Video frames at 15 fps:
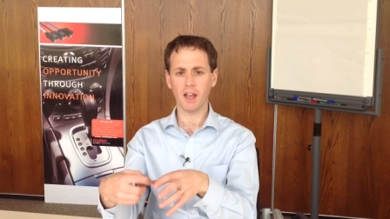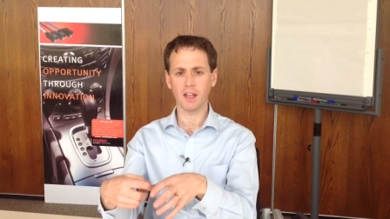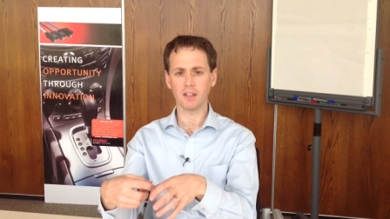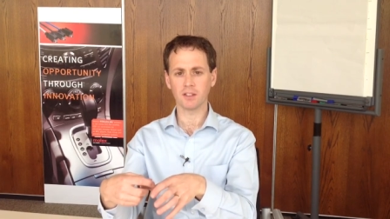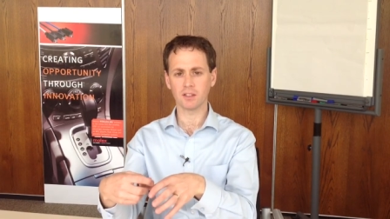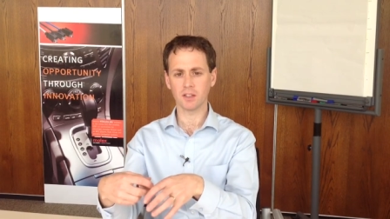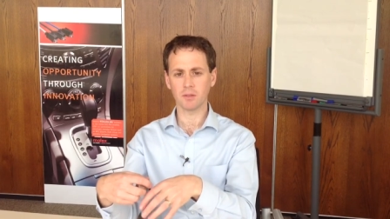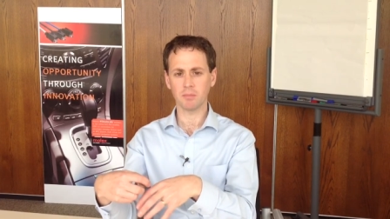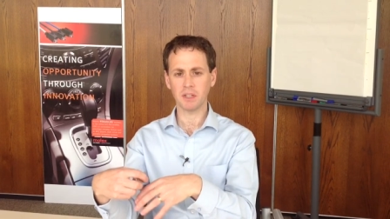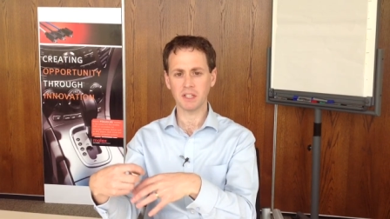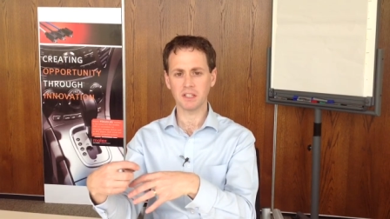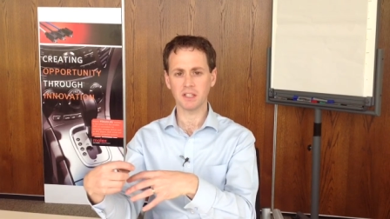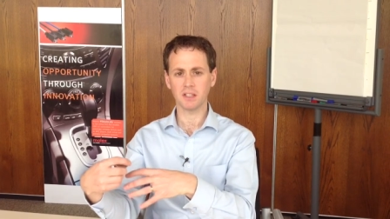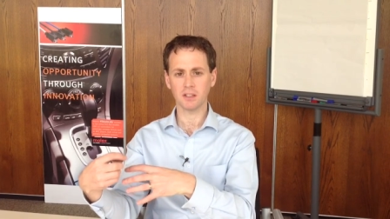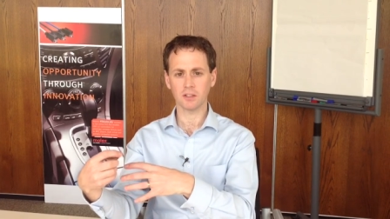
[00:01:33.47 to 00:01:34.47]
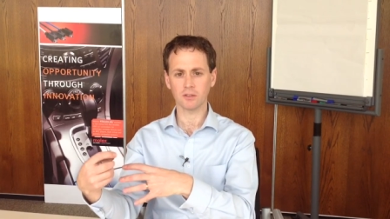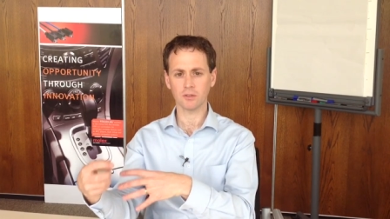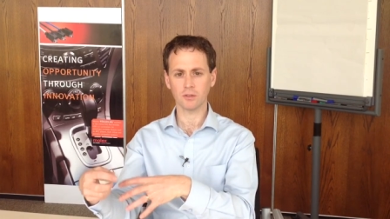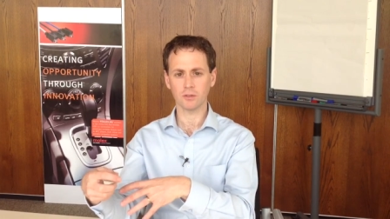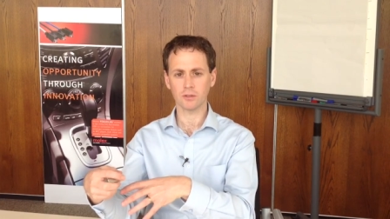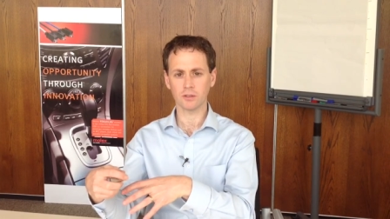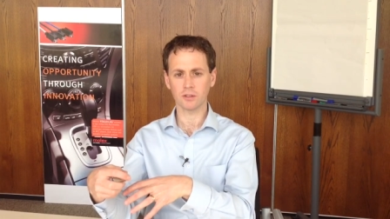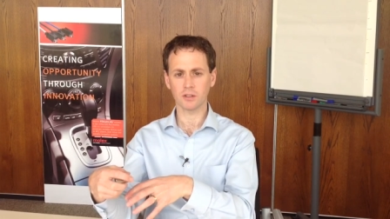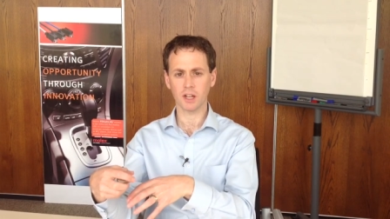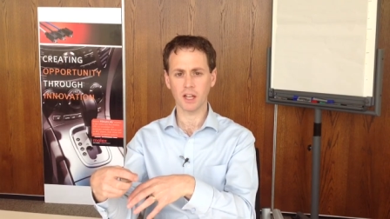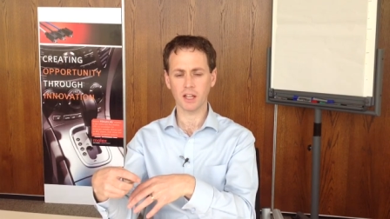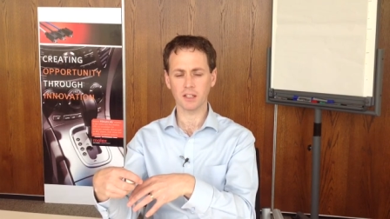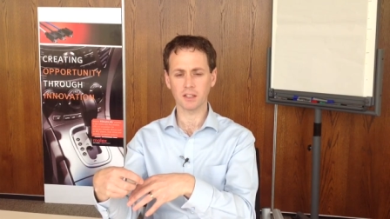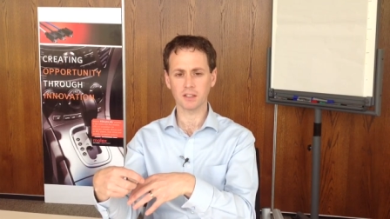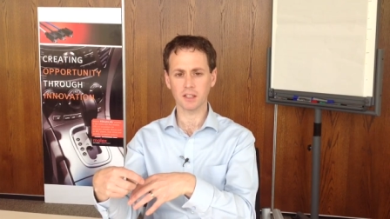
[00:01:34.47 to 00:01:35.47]
and the P D controller
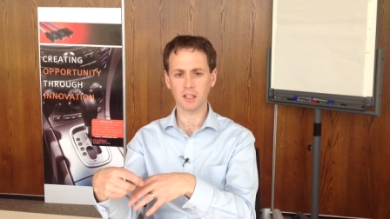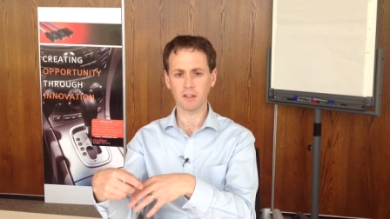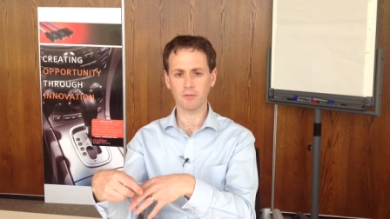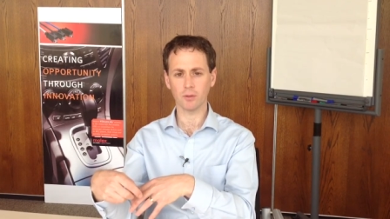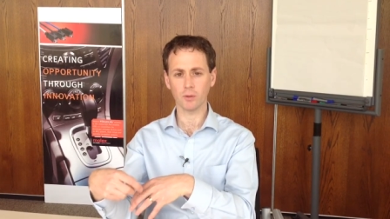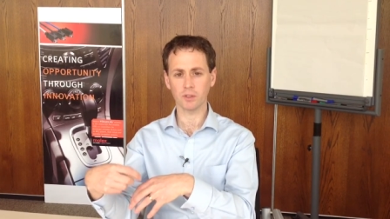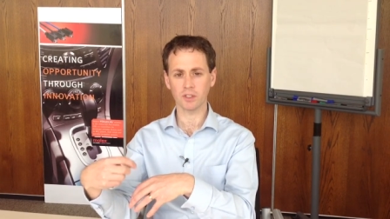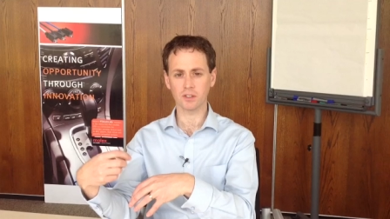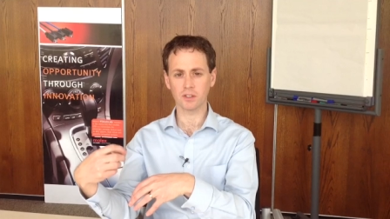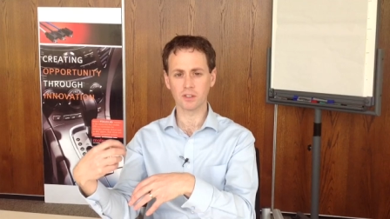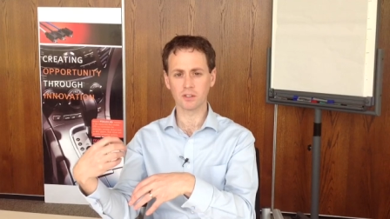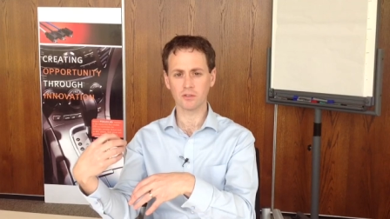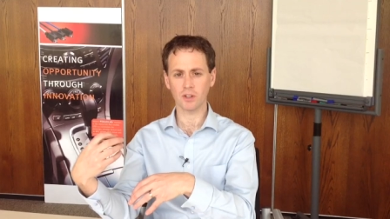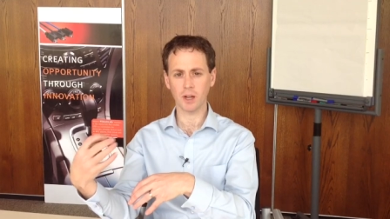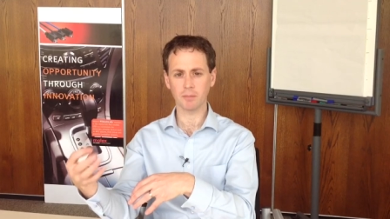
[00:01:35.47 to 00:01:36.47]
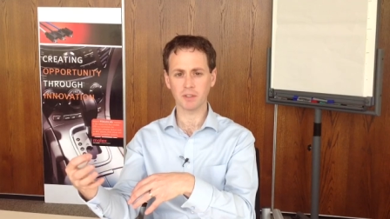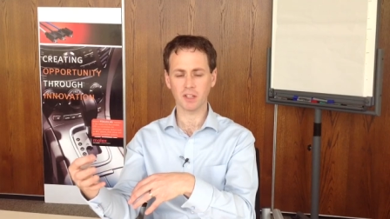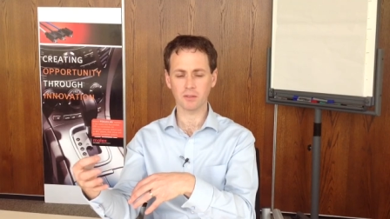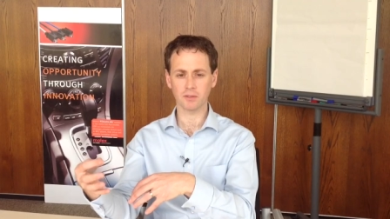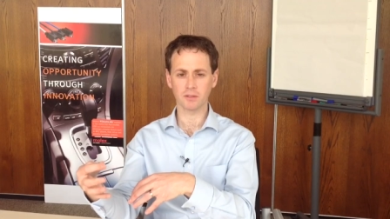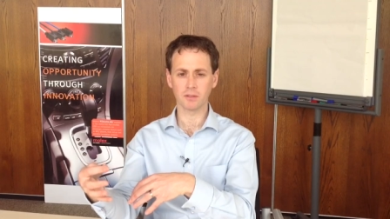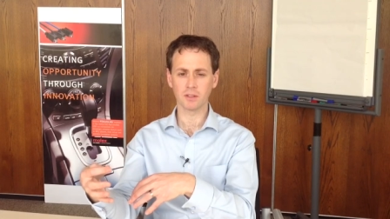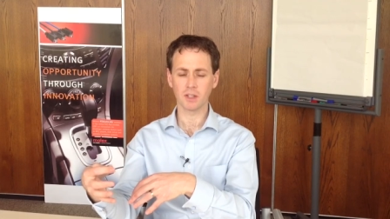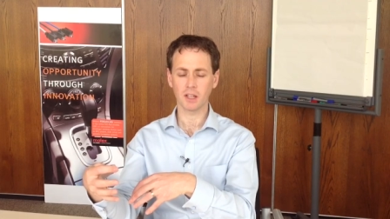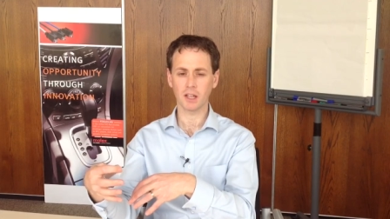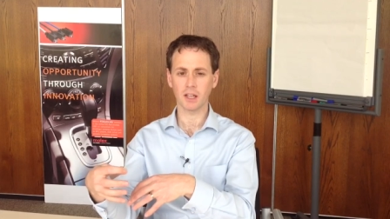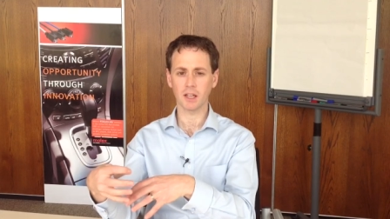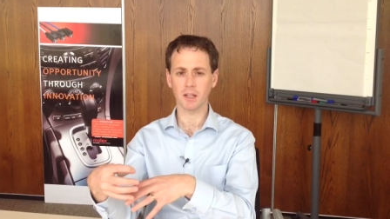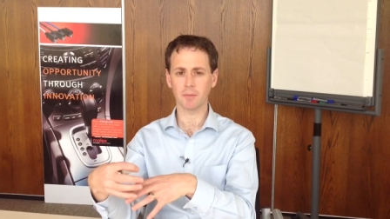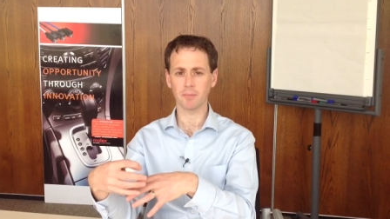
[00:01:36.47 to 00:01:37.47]
and uh, voltage drop-down
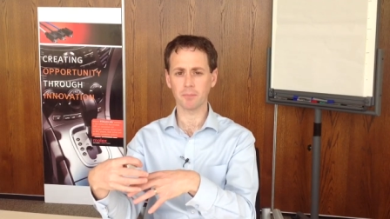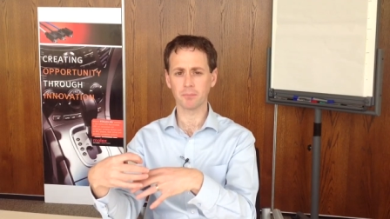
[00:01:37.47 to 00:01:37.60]
um,